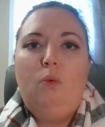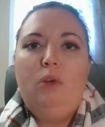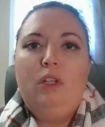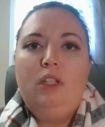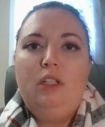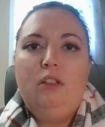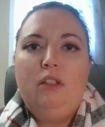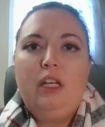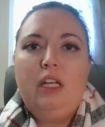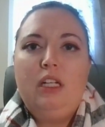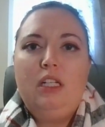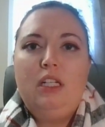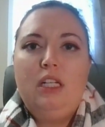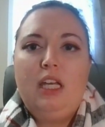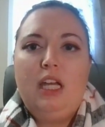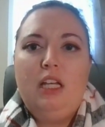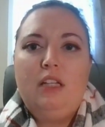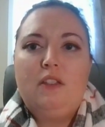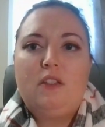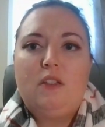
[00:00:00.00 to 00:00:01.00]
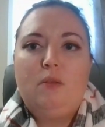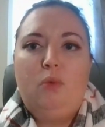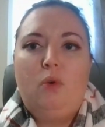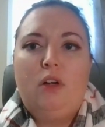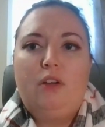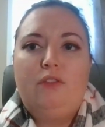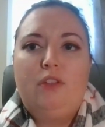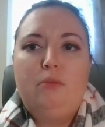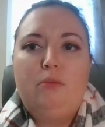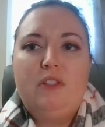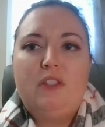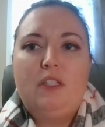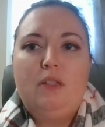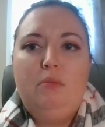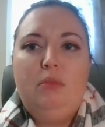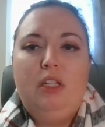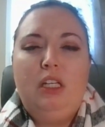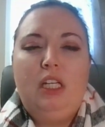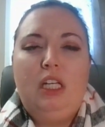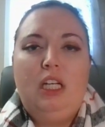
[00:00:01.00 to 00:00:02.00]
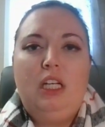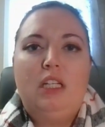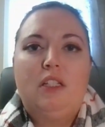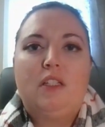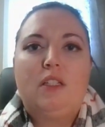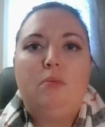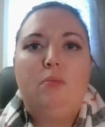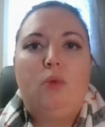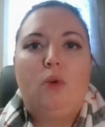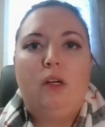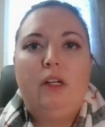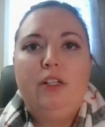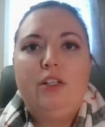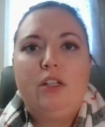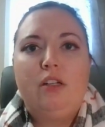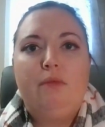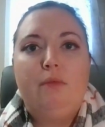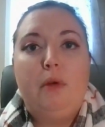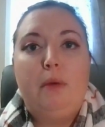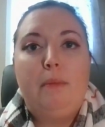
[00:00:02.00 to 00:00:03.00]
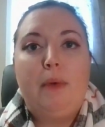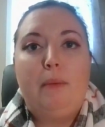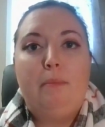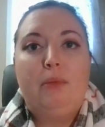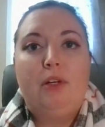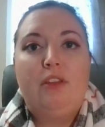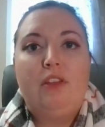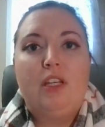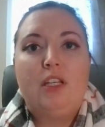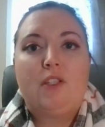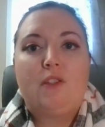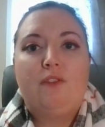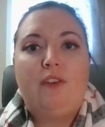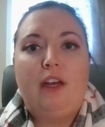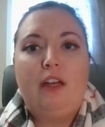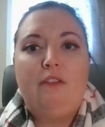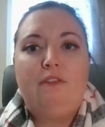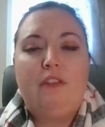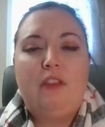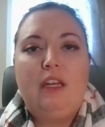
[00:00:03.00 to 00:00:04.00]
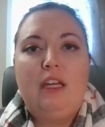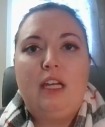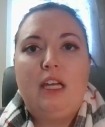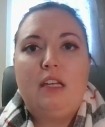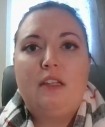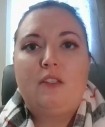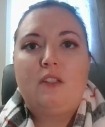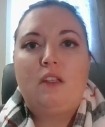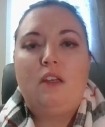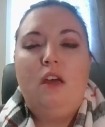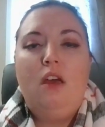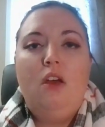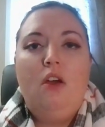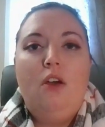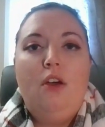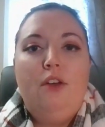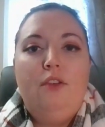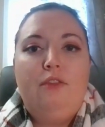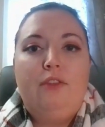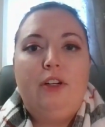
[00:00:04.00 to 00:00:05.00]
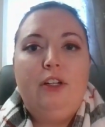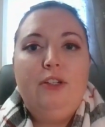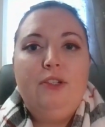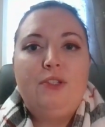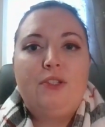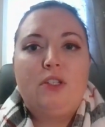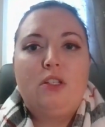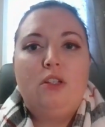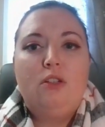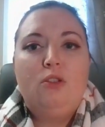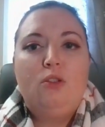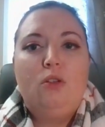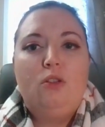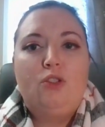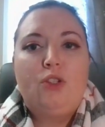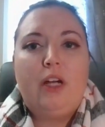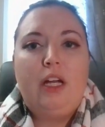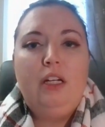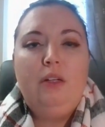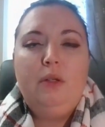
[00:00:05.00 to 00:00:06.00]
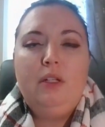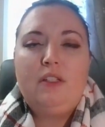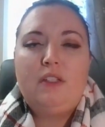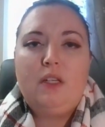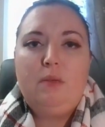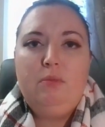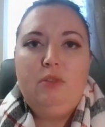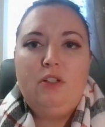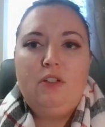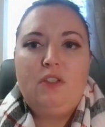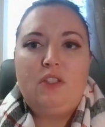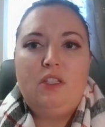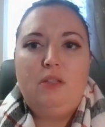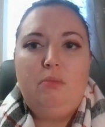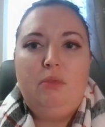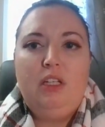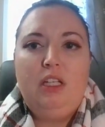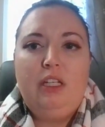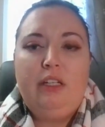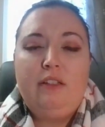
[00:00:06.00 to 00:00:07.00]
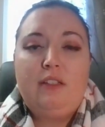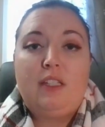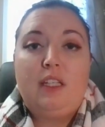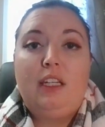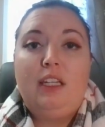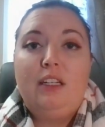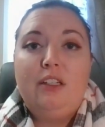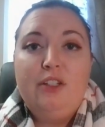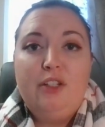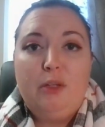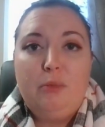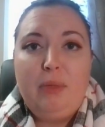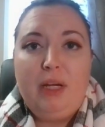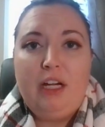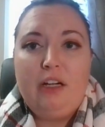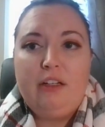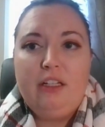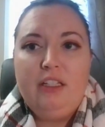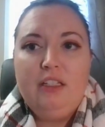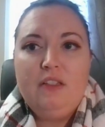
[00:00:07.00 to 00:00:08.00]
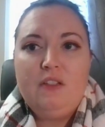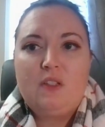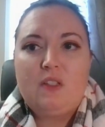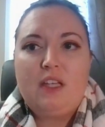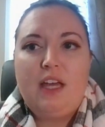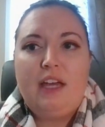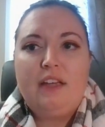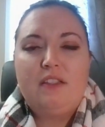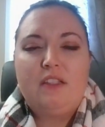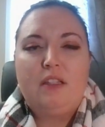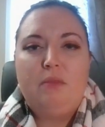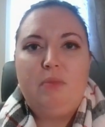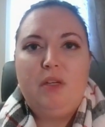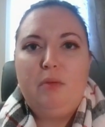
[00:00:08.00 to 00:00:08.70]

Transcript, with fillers: When looking to gain support from a sibling, it's important to remember these five things. First, Try to accept your siblings and your parents as the